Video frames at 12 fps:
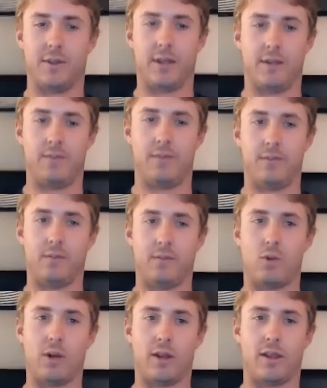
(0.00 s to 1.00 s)
be
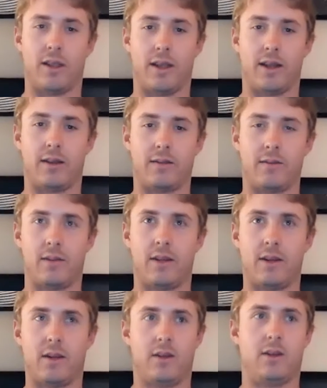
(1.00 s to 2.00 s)
one thing,
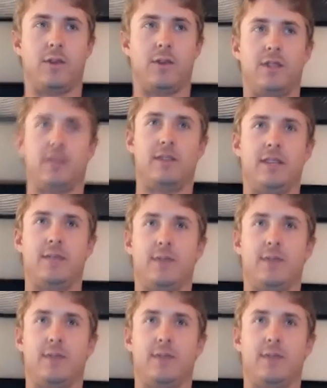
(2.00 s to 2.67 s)
which seems